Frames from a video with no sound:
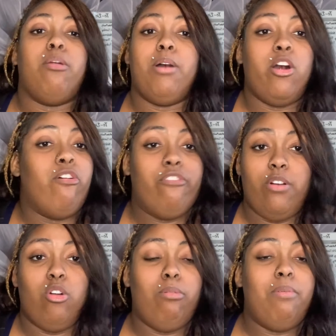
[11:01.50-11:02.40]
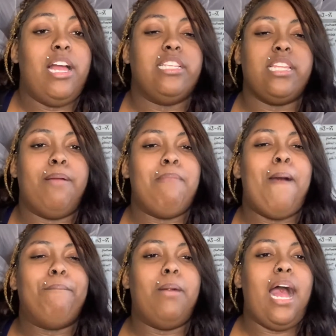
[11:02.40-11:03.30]
on my own phone. It's like my
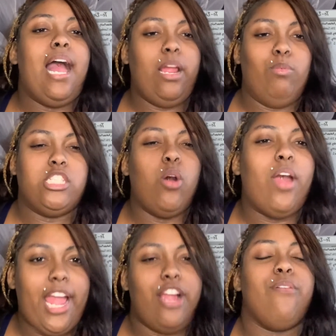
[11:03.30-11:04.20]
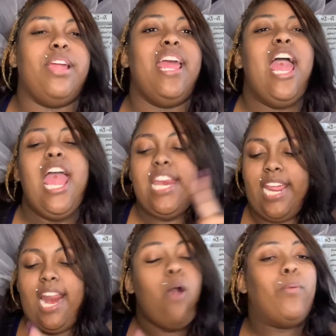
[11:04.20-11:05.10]
mind was so angry
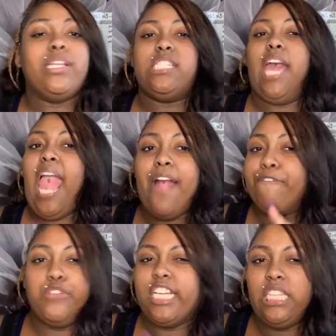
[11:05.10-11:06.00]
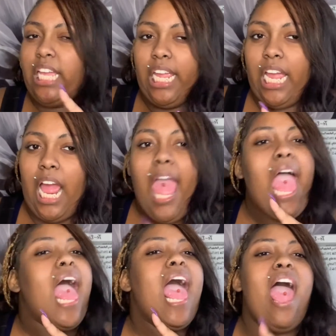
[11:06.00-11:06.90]
that I went to everything.
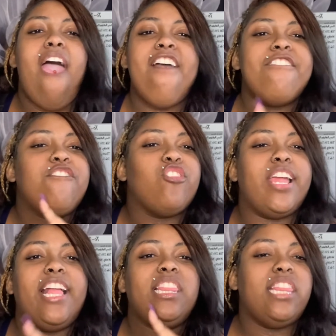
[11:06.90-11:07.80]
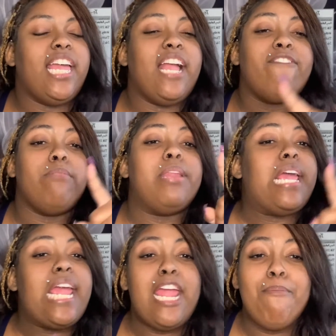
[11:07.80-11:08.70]
Everything from the
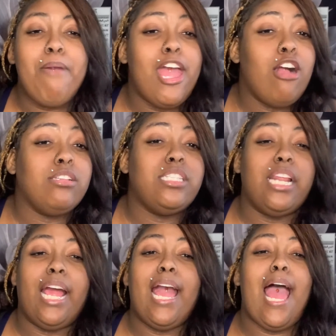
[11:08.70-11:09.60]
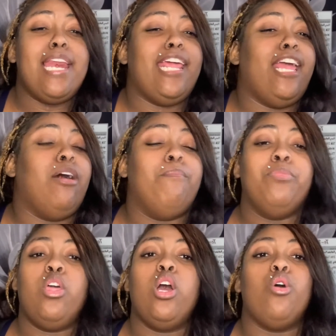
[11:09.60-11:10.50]
emails to the goddamn
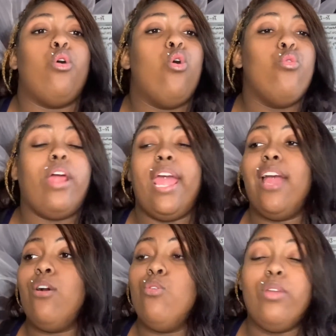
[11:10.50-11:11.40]
who the hell